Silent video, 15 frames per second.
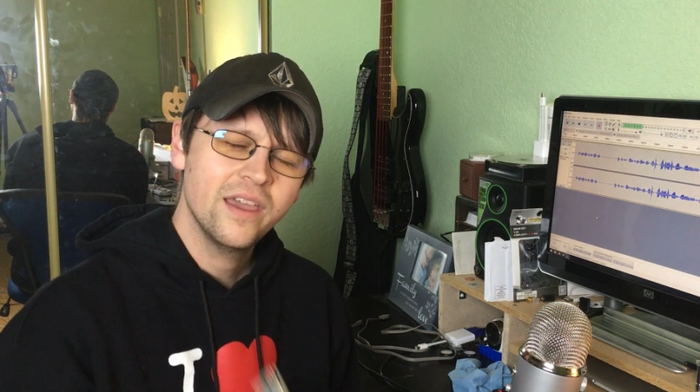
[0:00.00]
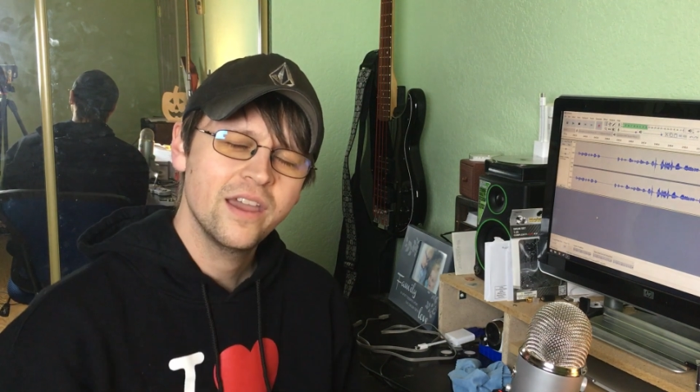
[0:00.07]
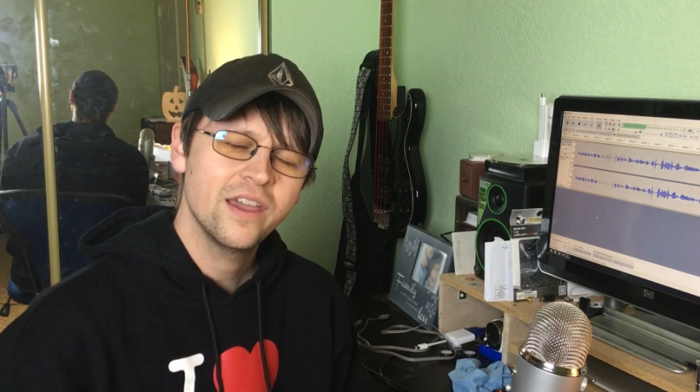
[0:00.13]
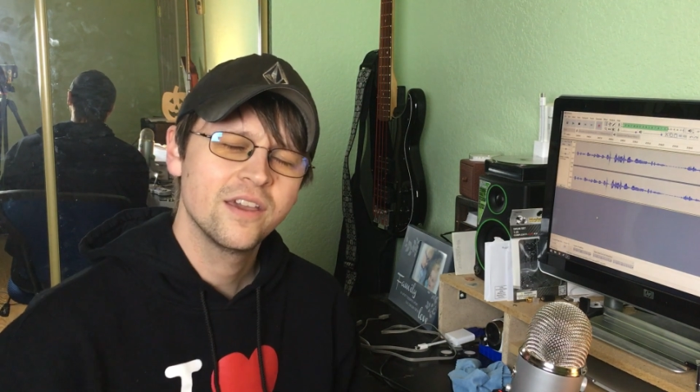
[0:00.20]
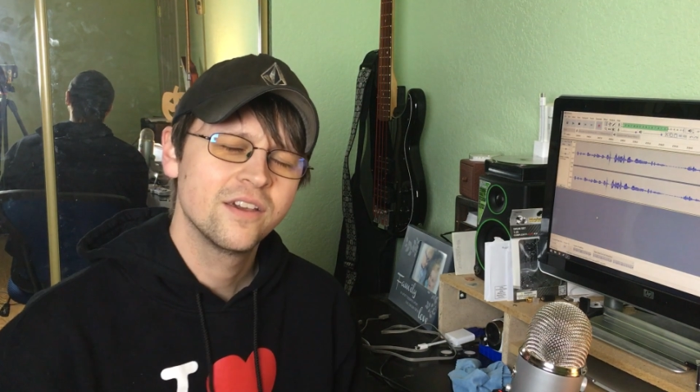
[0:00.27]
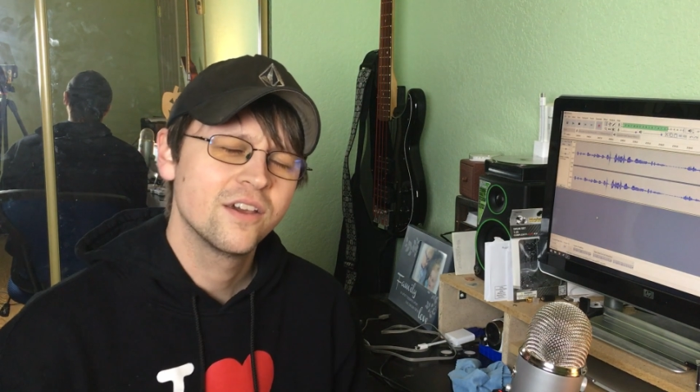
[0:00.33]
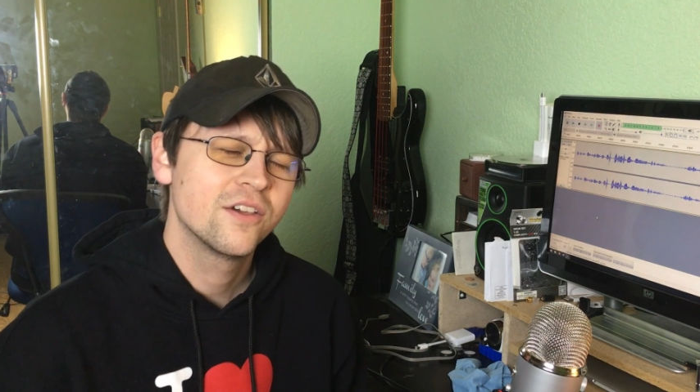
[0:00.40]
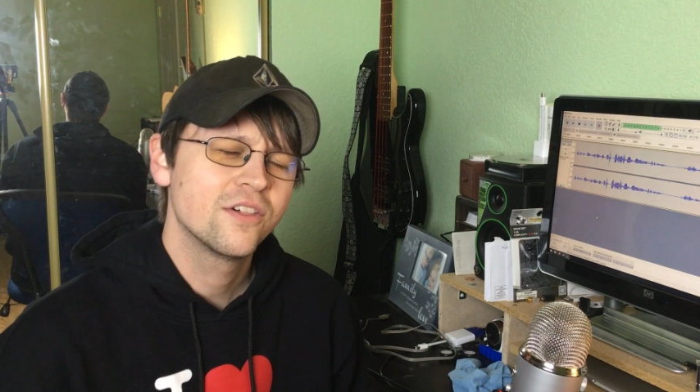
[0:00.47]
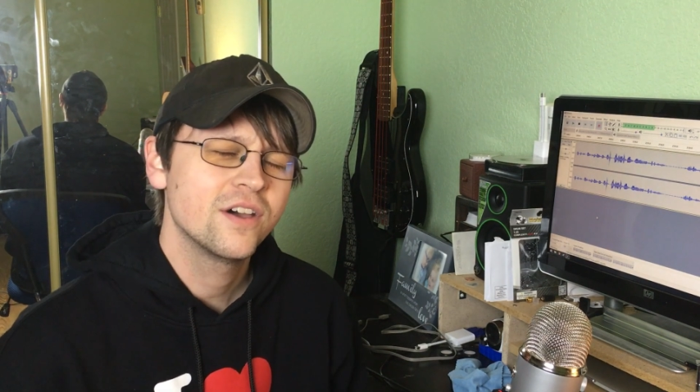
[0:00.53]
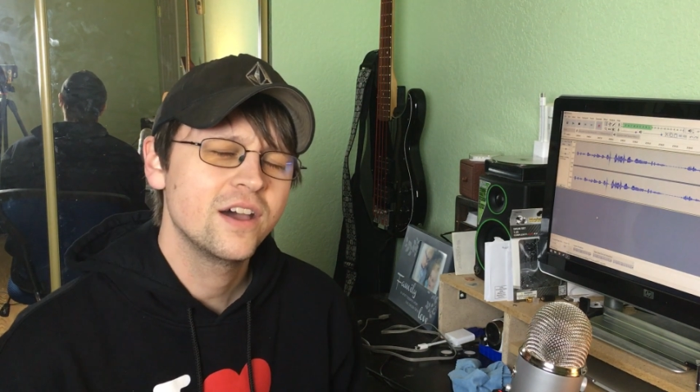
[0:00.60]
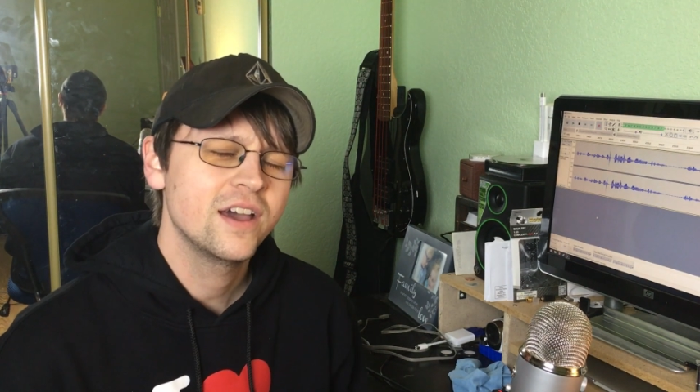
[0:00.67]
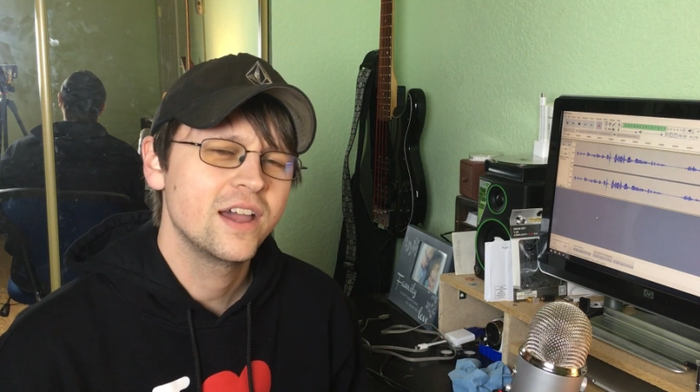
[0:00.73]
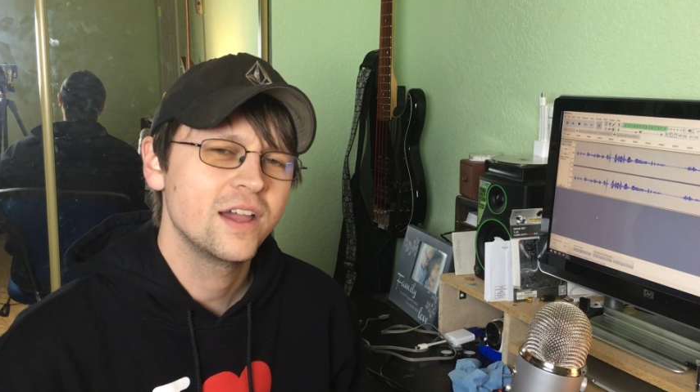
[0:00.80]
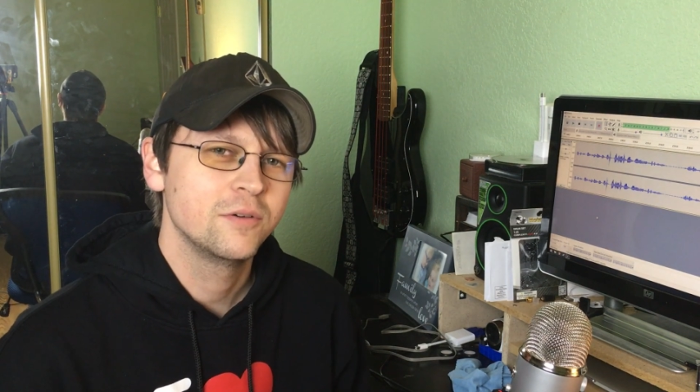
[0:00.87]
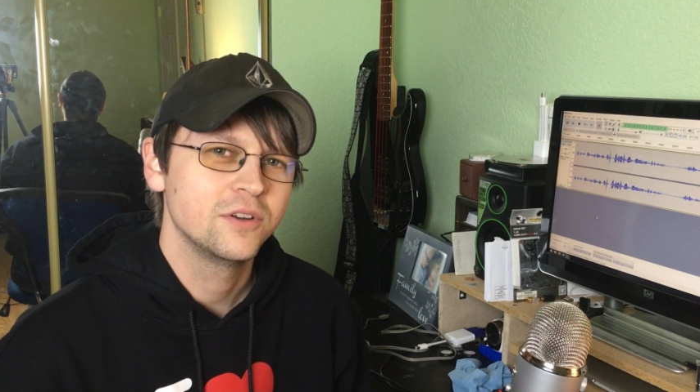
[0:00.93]
I
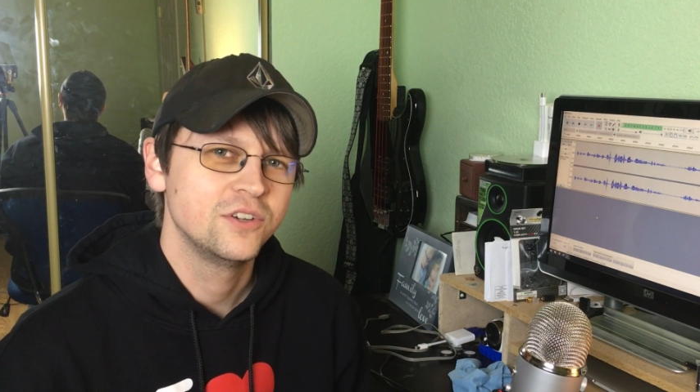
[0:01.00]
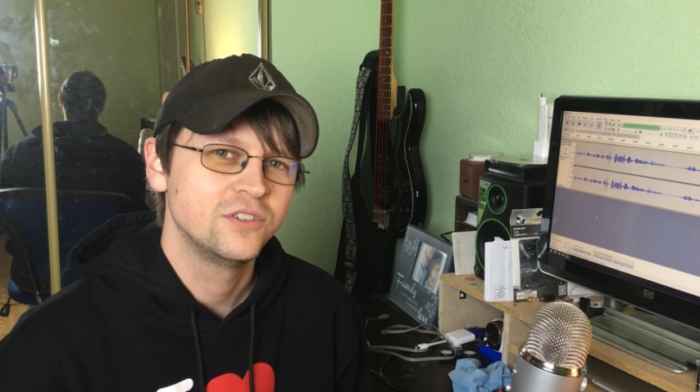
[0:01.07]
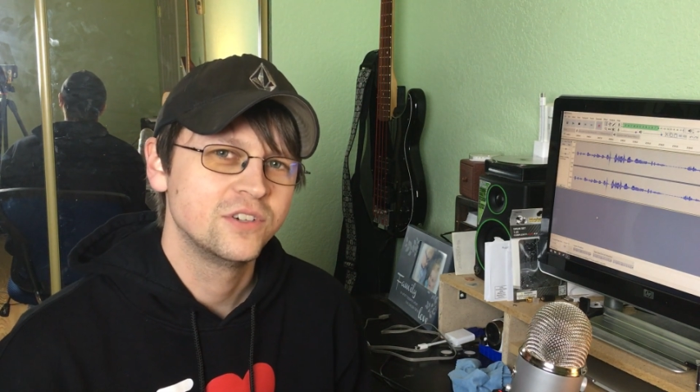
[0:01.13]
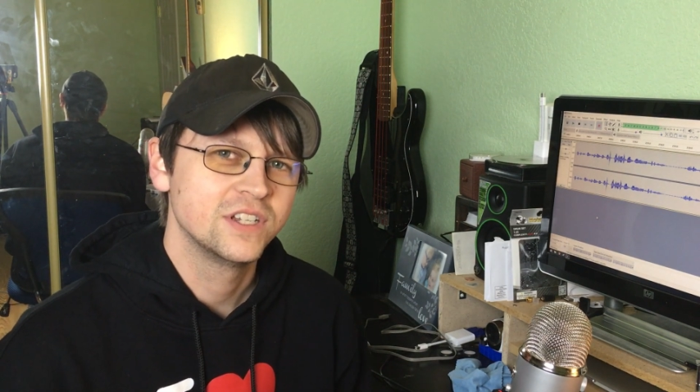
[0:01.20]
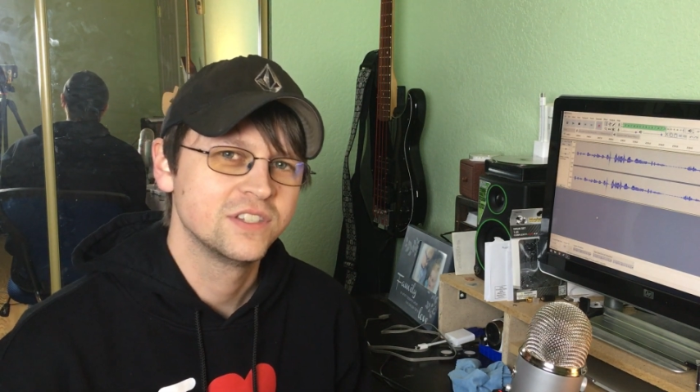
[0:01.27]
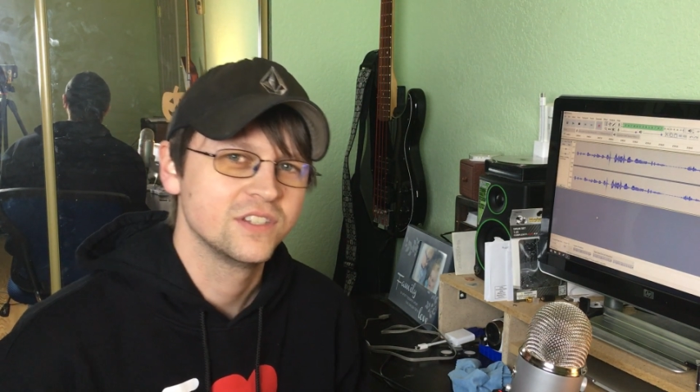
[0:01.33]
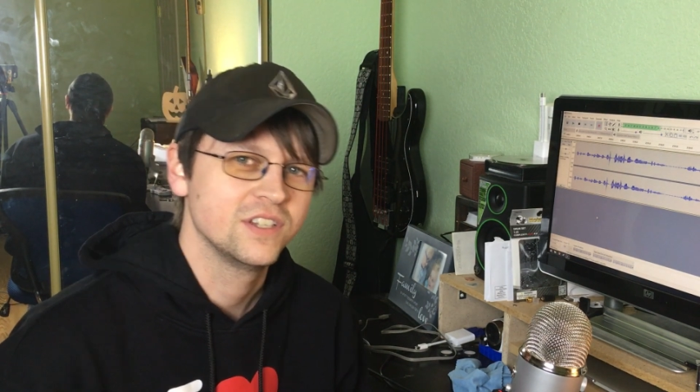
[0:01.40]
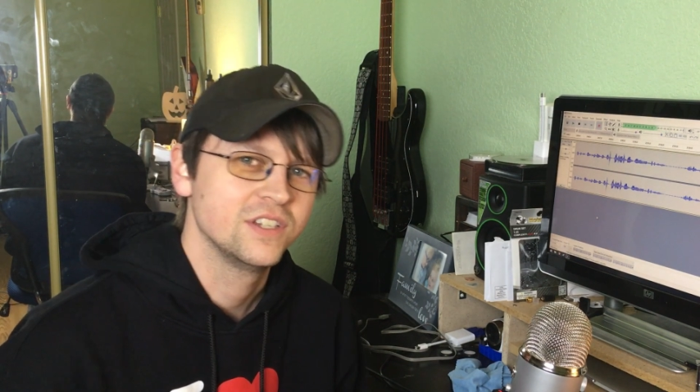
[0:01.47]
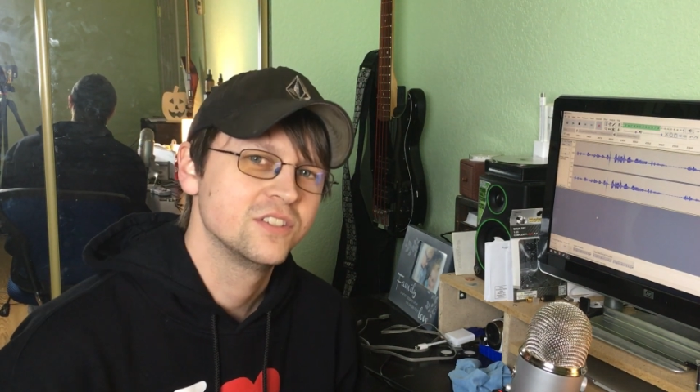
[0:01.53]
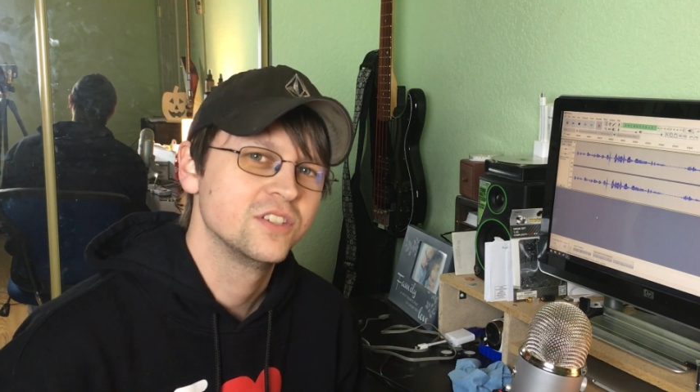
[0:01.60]
thought I would address a